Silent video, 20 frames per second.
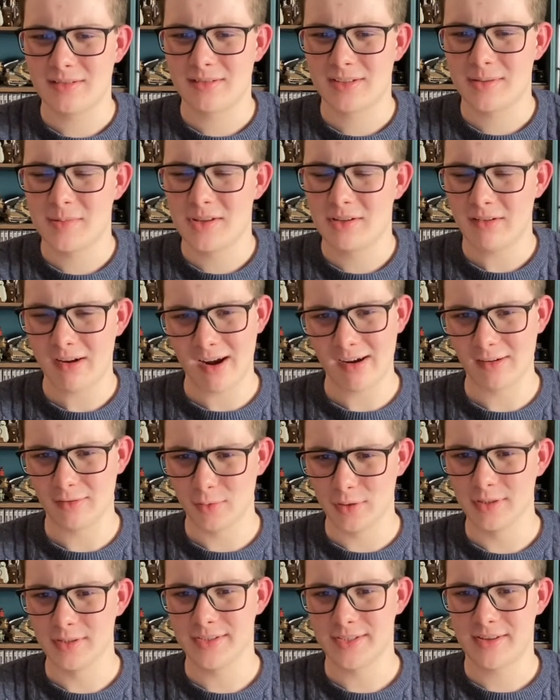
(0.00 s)
some of the rarer
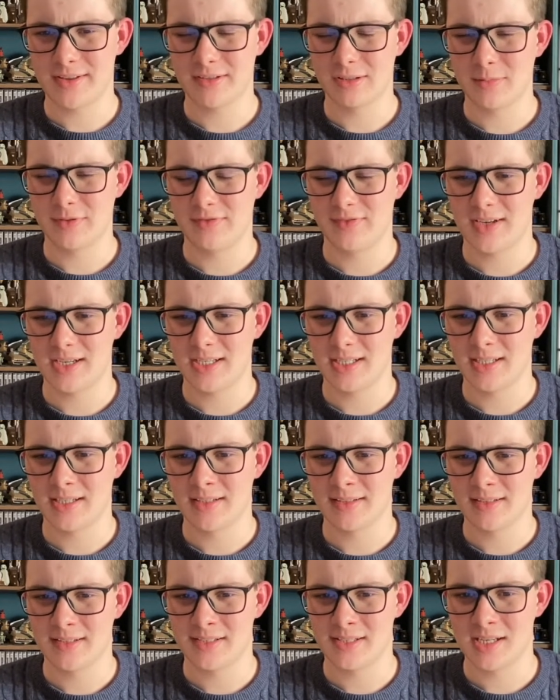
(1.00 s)
ones. I think it'd be fair
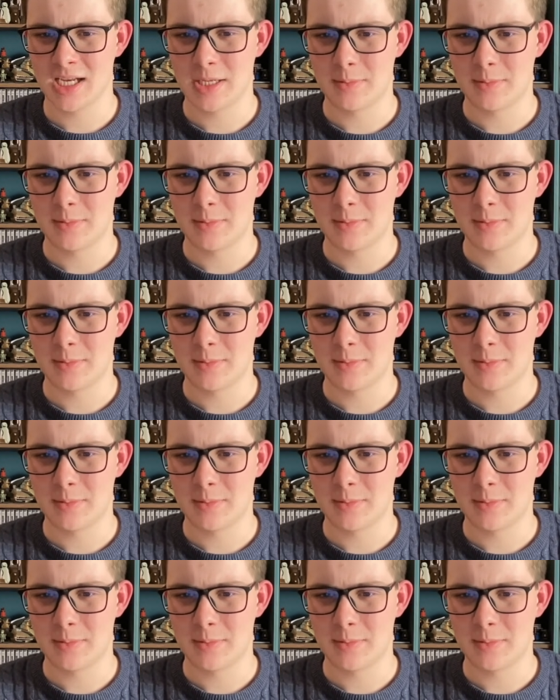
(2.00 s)
to say.